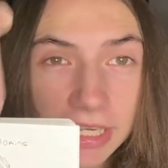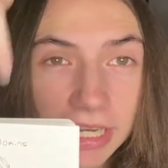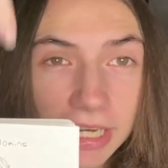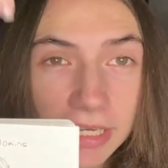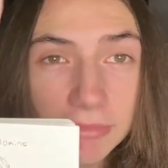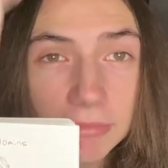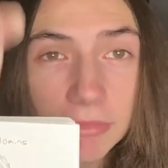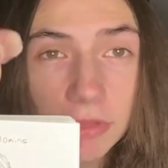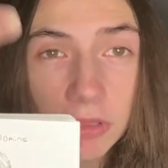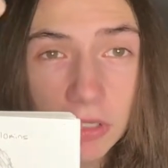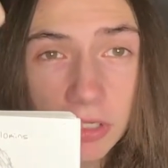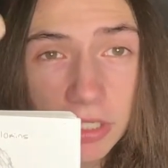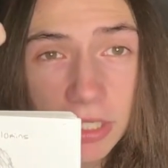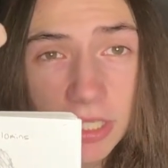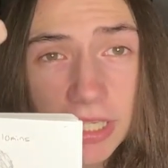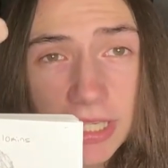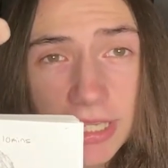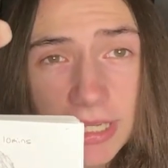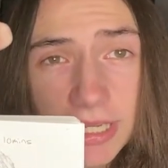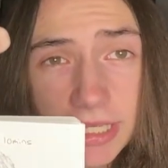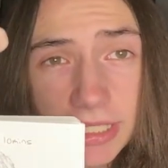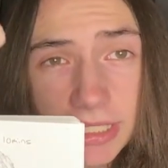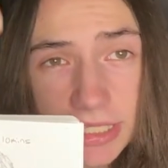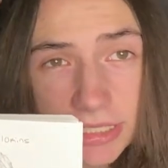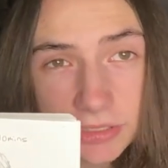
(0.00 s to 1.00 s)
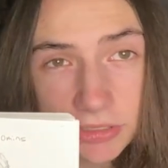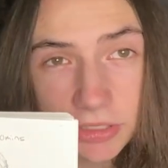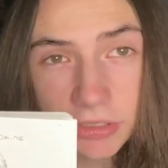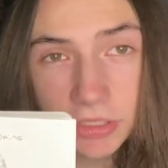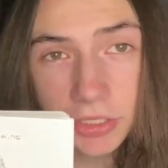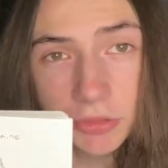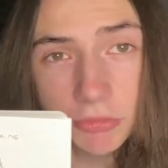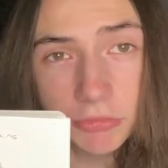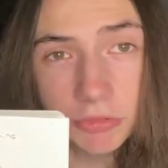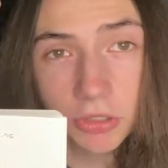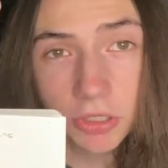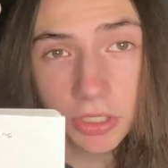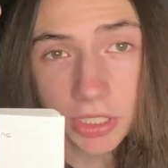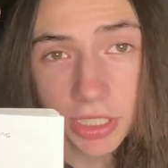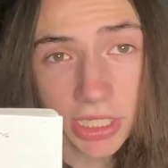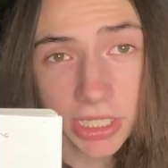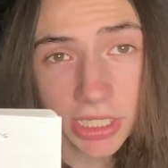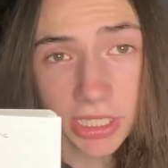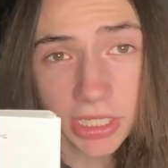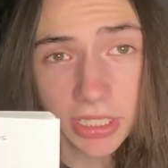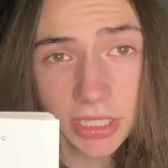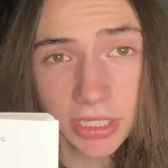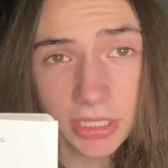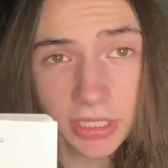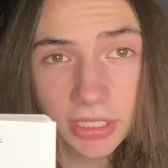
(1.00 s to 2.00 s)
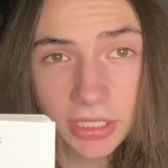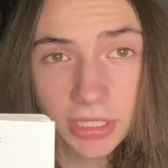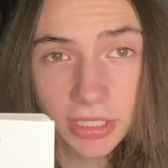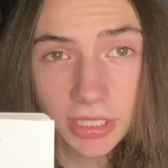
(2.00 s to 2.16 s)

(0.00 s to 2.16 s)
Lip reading: I'm looking at this. Are you looking?